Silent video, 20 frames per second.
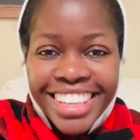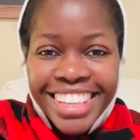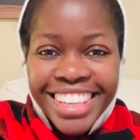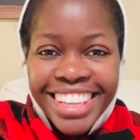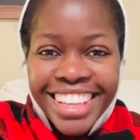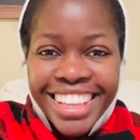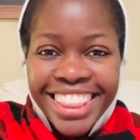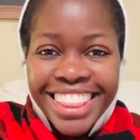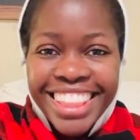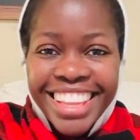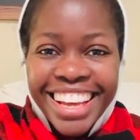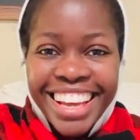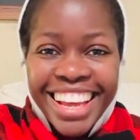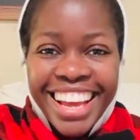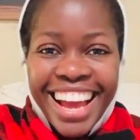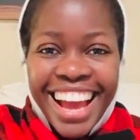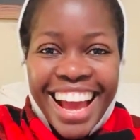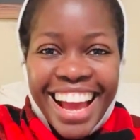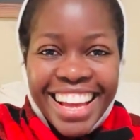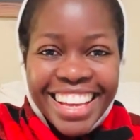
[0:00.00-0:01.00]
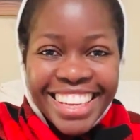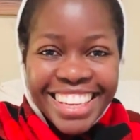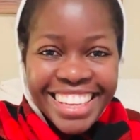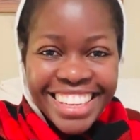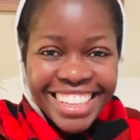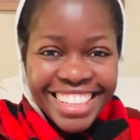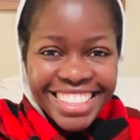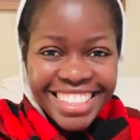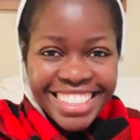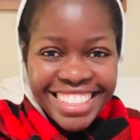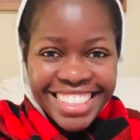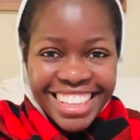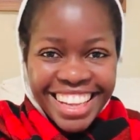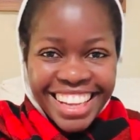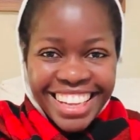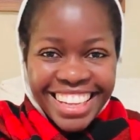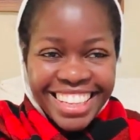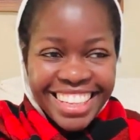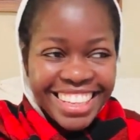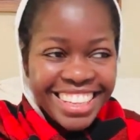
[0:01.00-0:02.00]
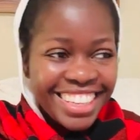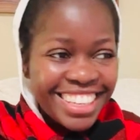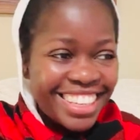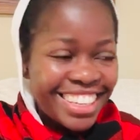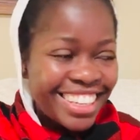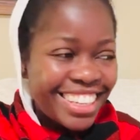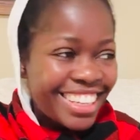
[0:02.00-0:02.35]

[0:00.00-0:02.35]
the guy is like,